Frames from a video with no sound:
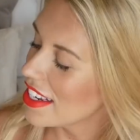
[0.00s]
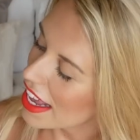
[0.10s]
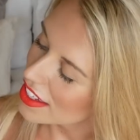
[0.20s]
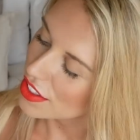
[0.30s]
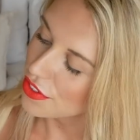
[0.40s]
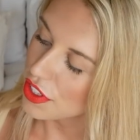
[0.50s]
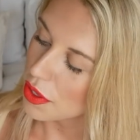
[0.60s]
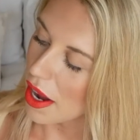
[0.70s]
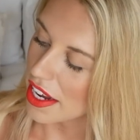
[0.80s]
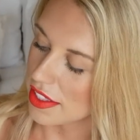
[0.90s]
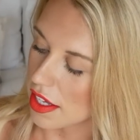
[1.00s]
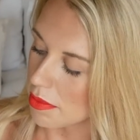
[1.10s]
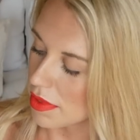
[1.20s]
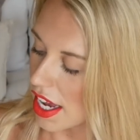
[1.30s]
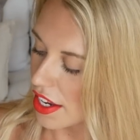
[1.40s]
next few
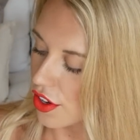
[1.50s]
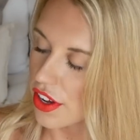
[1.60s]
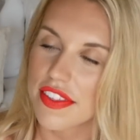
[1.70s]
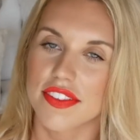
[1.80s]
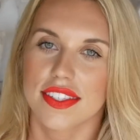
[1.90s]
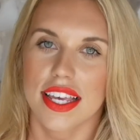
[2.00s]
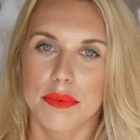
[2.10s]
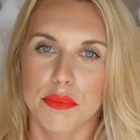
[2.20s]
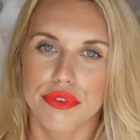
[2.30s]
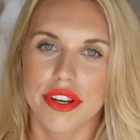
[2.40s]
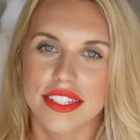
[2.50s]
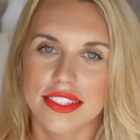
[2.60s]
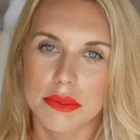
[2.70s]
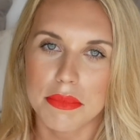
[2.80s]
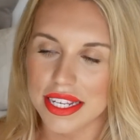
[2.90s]
items I got in the same print
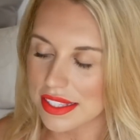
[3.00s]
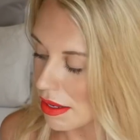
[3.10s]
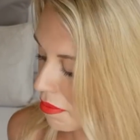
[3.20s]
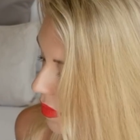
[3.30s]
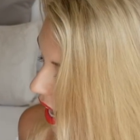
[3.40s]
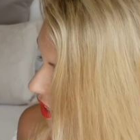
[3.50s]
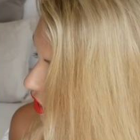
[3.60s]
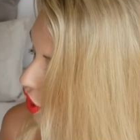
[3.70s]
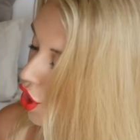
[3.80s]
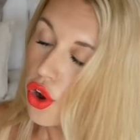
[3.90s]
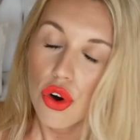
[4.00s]
to mix and match